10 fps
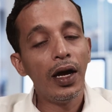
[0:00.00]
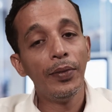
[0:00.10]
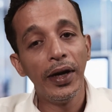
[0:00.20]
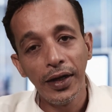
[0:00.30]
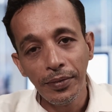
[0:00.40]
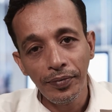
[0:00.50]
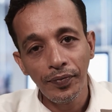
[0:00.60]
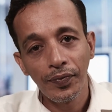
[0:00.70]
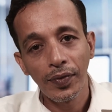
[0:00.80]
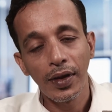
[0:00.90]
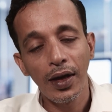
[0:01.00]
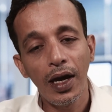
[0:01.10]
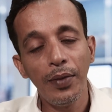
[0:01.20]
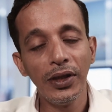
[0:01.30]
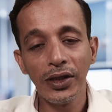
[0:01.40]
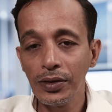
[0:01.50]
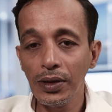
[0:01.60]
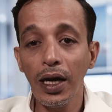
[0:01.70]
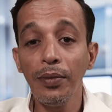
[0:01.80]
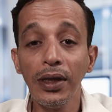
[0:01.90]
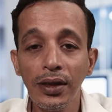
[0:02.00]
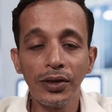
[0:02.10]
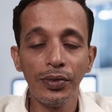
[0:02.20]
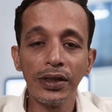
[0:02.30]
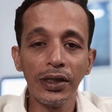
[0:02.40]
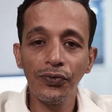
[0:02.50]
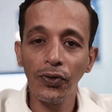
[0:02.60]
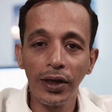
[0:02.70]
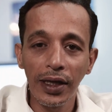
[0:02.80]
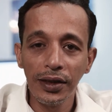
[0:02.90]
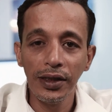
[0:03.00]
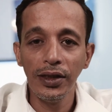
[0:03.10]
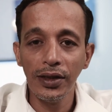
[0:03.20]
I'm Adam. I'm in this business for the 19